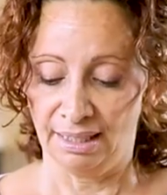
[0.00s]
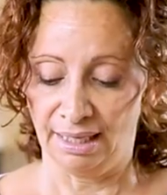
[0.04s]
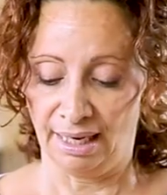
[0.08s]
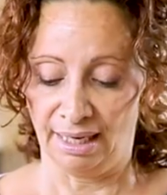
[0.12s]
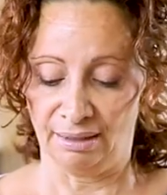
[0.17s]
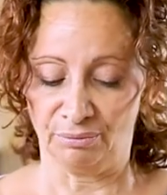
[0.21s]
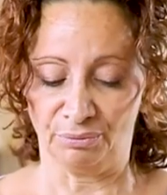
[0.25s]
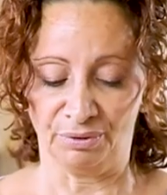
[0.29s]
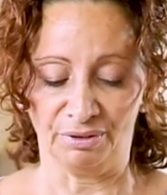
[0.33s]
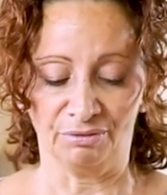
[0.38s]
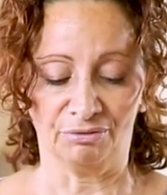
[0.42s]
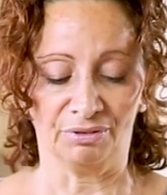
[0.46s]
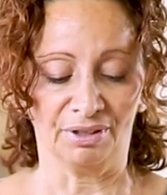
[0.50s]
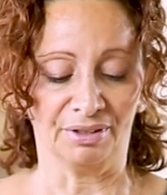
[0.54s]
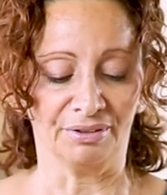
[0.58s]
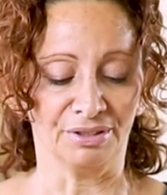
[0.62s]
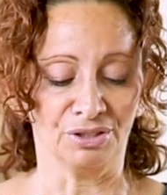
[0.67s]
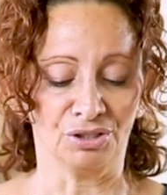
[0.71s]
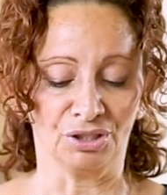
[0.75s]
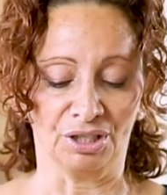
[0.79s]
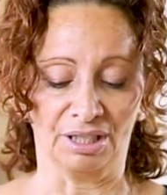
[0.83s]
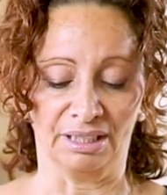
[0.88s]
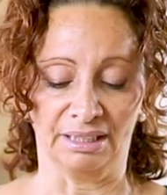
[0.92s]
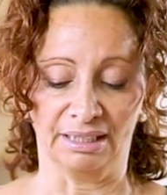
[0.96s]
and we very
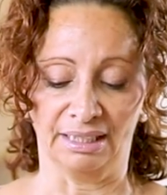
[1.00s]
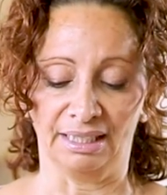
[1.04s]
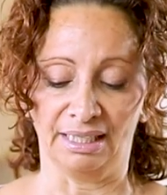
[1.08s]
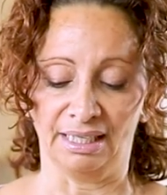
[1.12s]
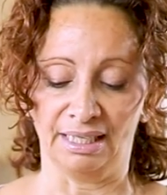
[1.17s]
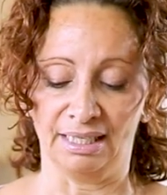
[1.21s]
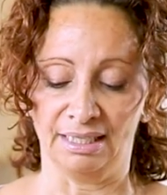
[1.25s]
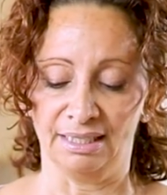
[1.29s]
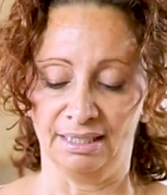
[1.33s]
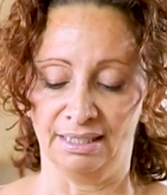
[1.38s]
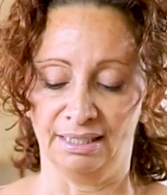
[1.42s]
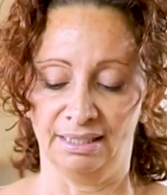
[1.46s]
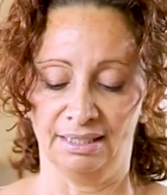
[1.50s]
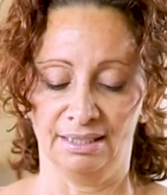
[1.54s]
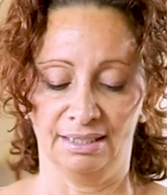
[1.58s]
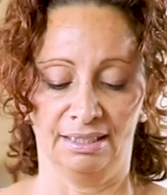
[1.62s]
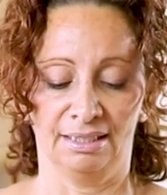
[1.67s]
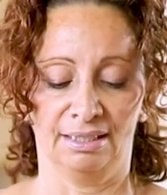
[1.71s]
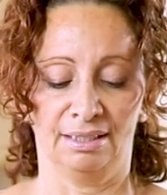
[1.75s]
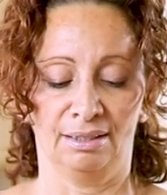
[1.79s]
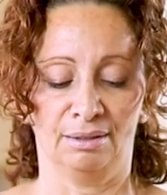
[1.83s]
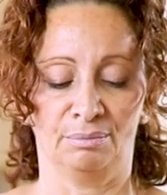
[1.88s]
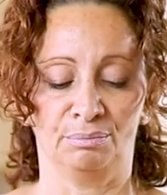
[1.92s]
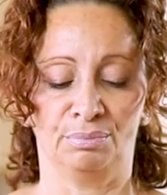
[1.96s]
gently
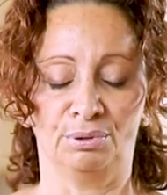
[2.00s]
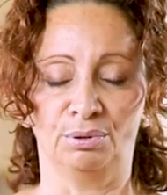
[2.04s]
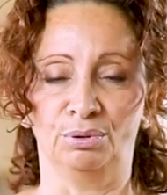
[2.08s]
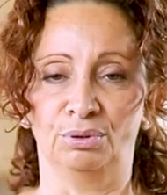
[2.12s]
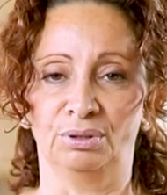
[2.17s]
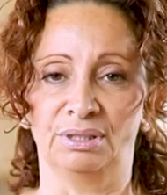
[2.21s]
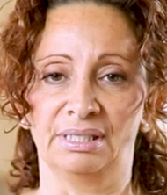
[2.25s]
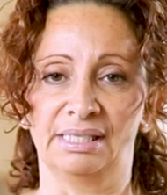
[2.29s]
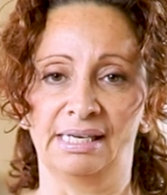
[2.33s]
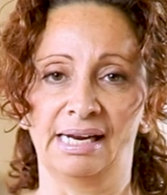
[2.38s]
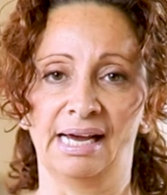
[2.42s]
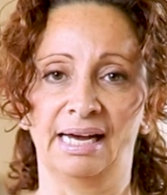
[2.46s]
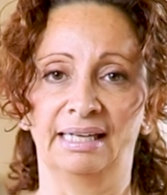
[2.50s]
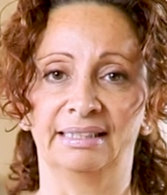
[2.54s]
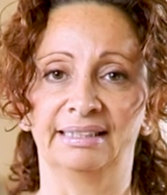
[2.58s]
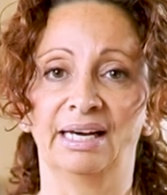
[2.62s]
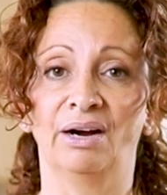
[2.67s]
pulled it out.